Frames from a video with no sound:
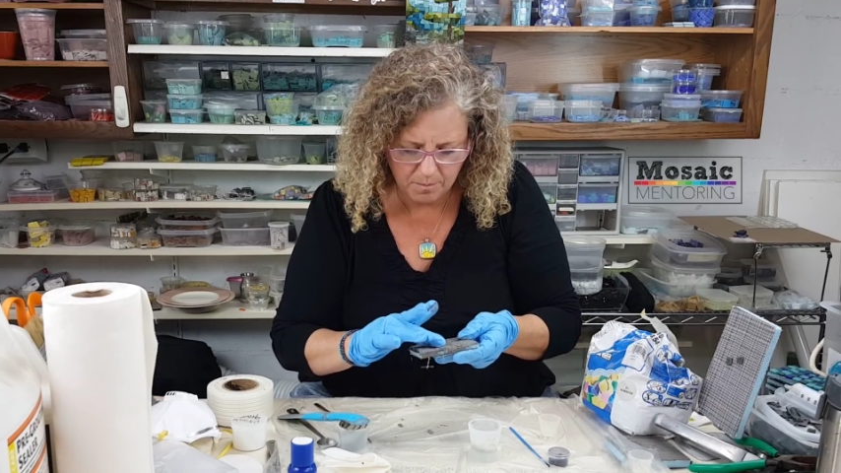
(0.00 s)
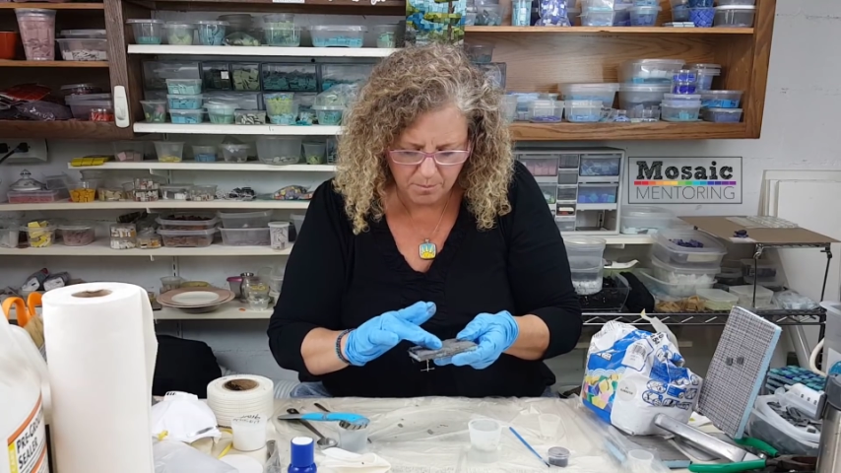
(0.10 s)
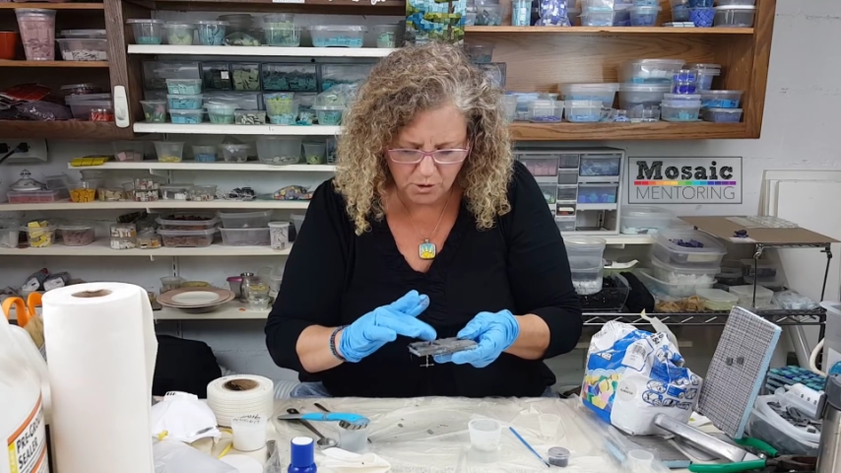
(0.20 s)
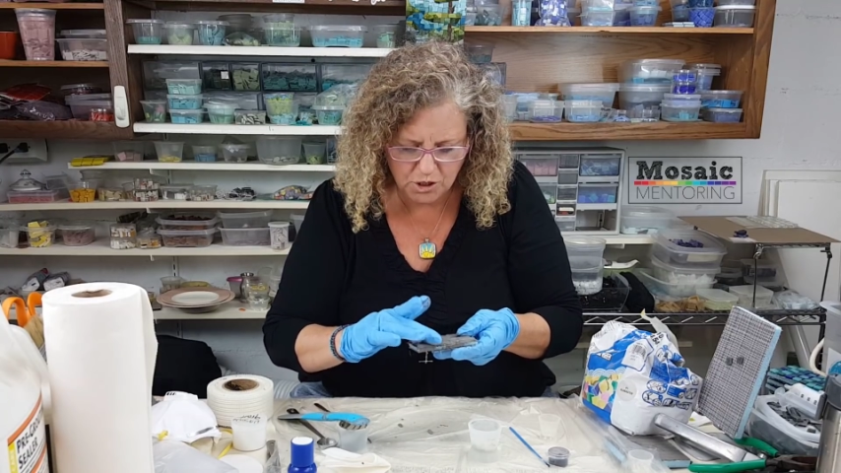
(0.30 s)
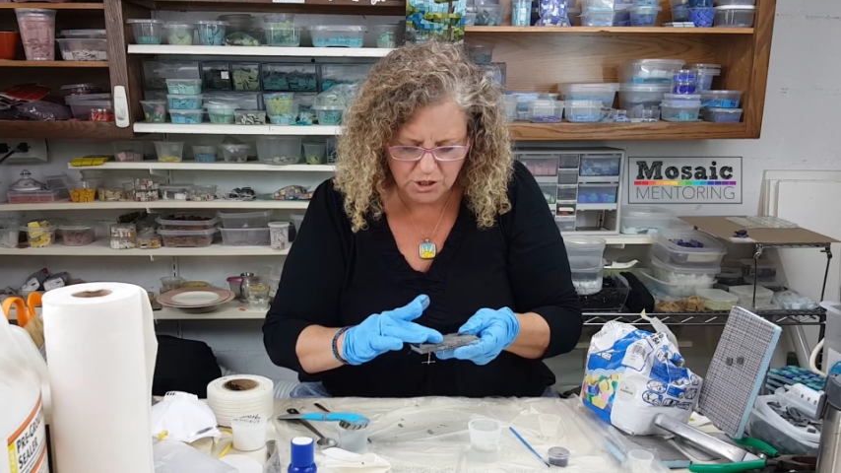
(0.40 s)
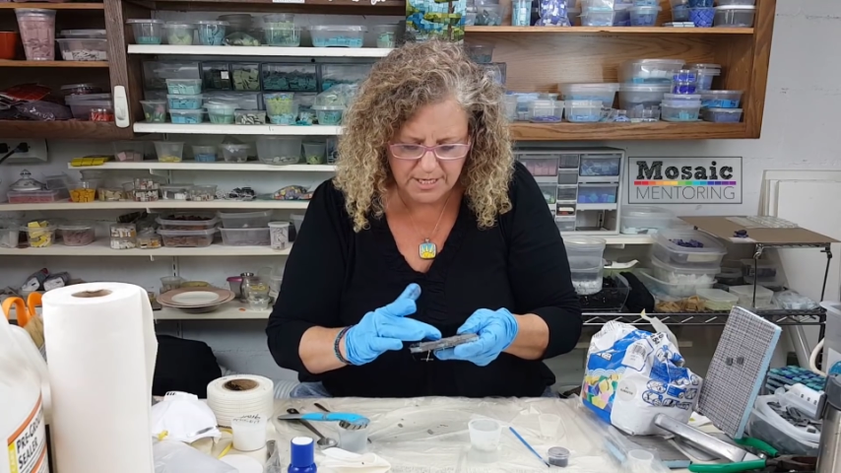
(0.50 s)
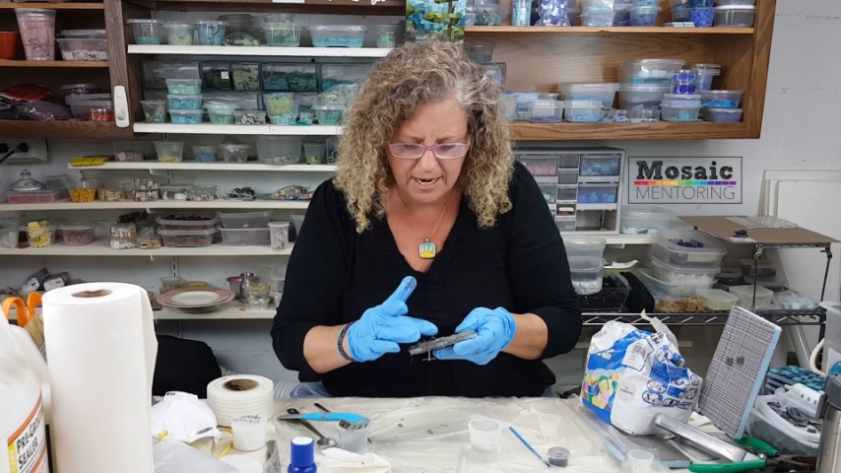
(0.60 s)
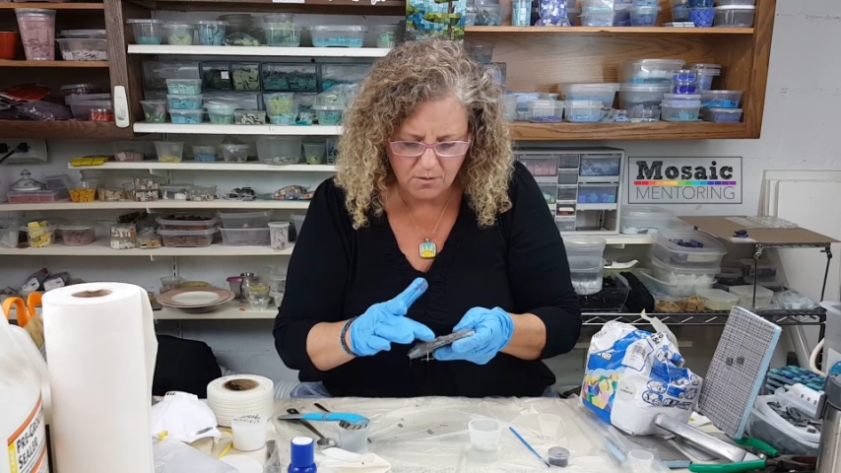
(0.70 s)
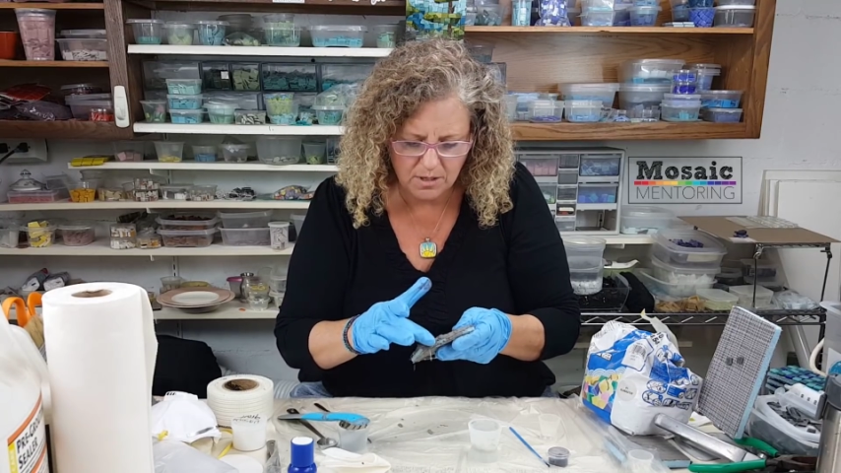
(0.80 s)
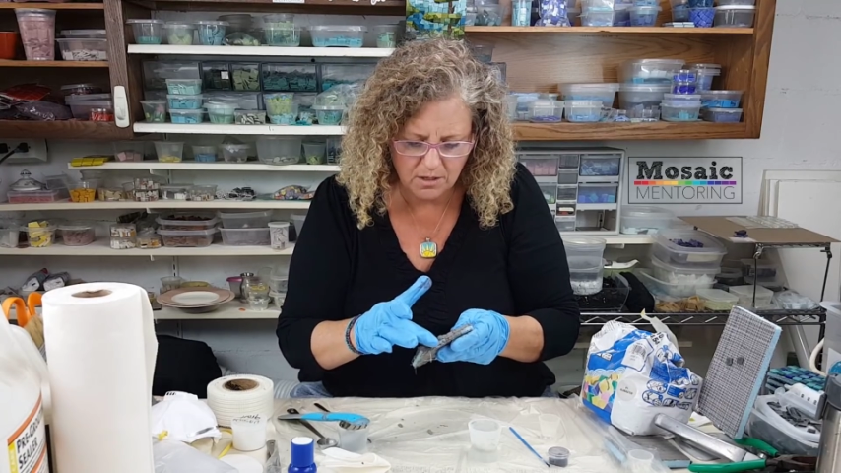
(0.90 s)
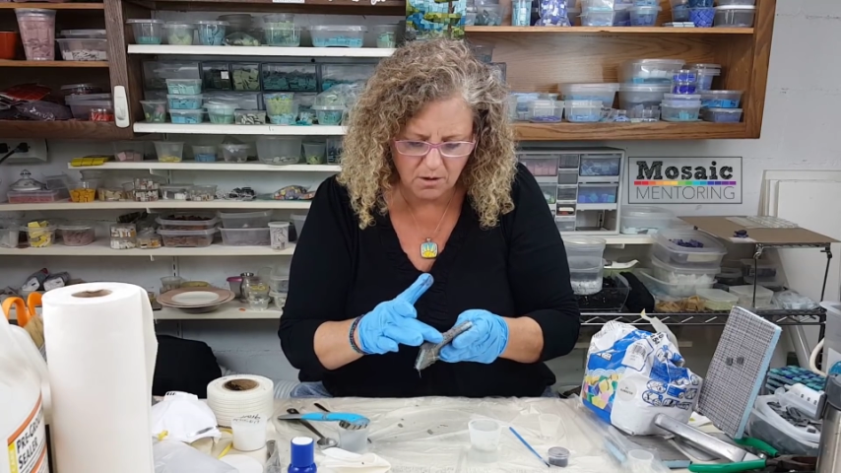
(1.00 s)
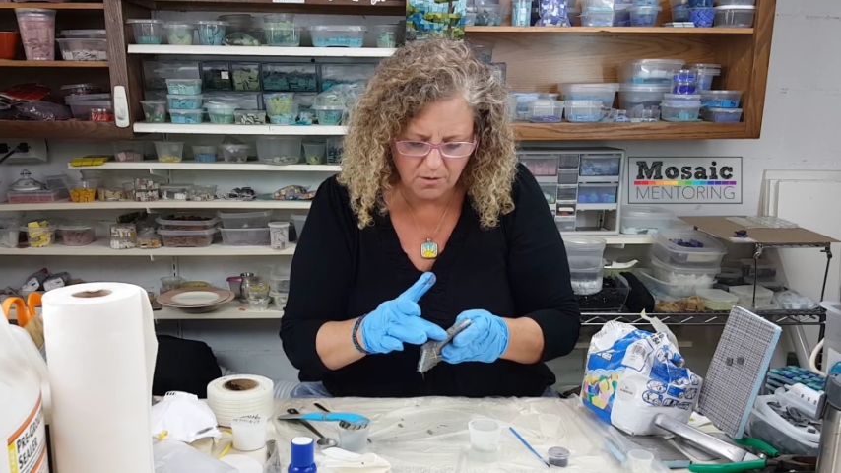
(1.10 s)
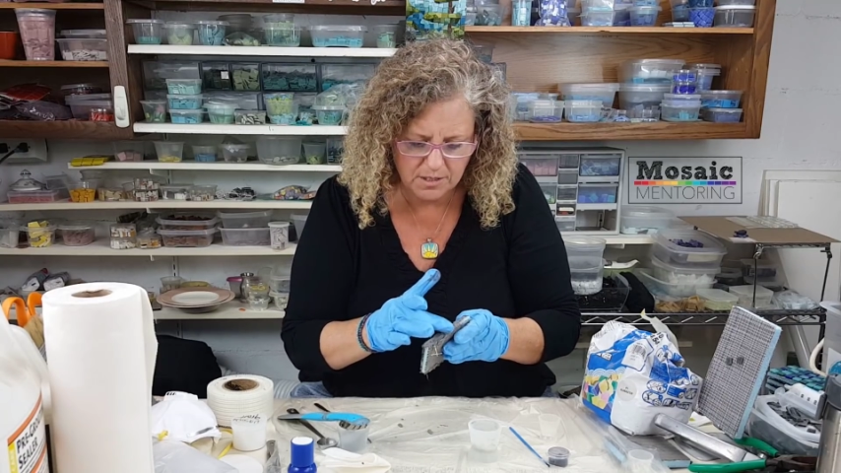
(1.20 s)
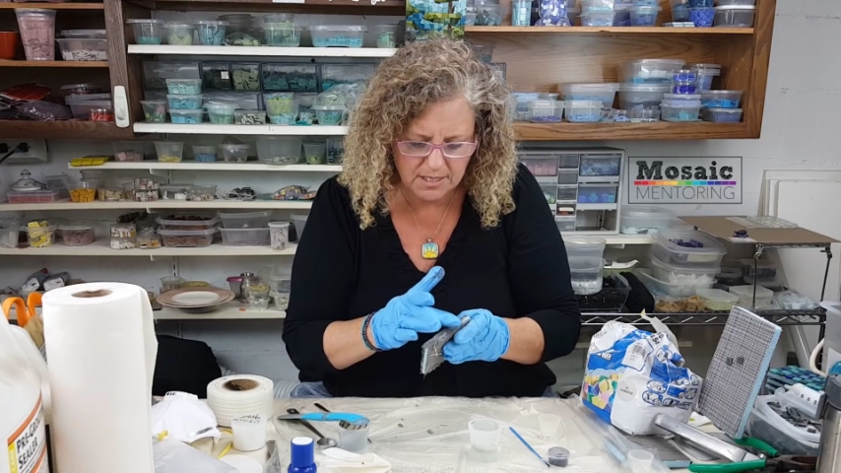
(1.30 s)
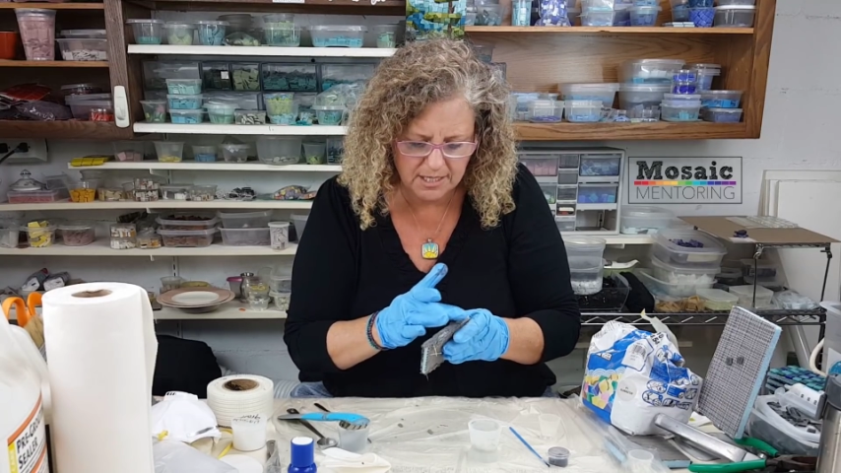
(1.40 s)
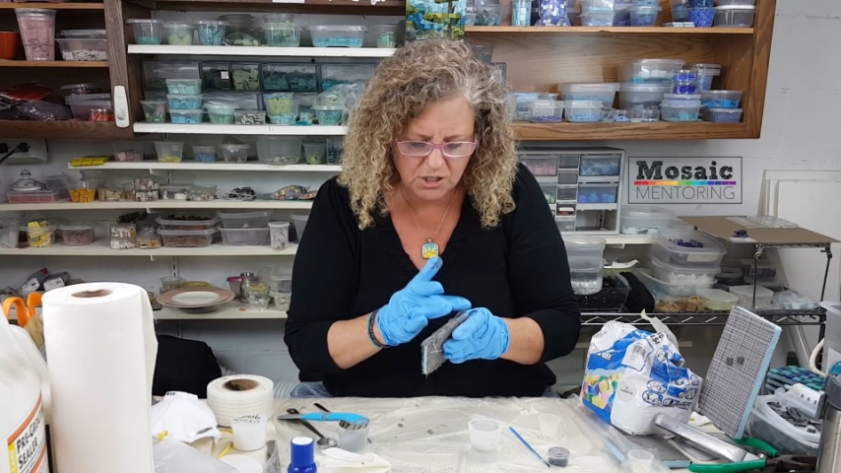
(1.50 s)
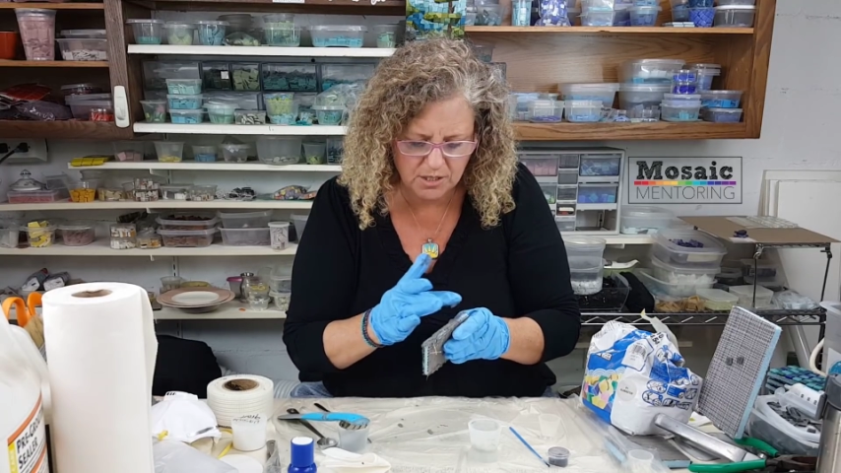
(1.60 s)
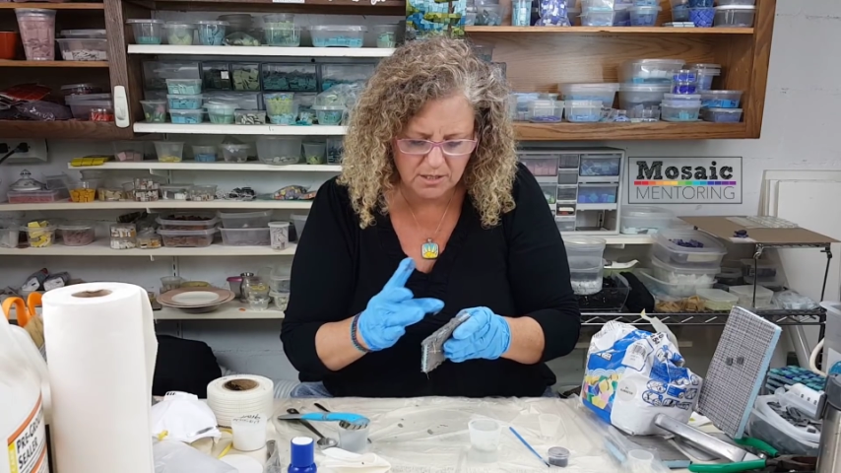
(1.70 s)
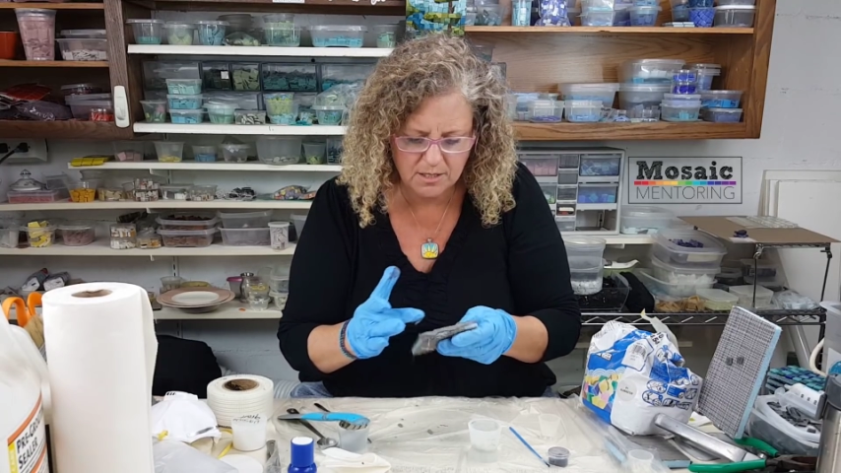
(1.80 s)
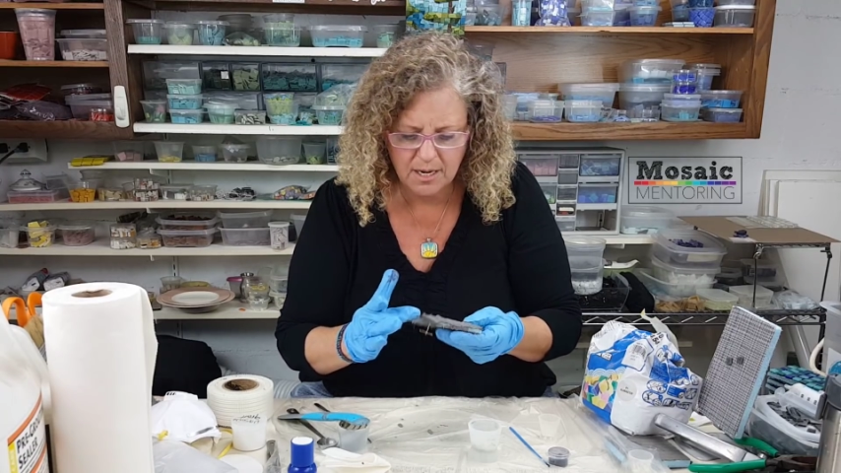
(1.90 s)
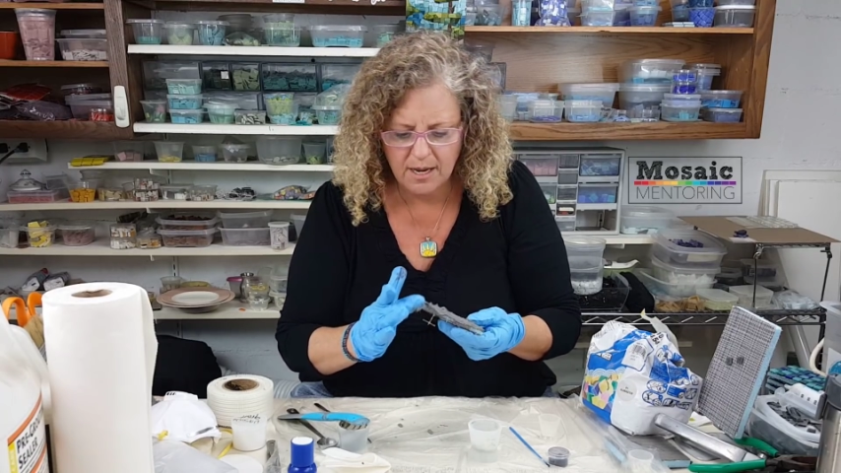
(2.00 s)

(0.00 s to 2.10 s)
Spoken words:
pushed down in all the sections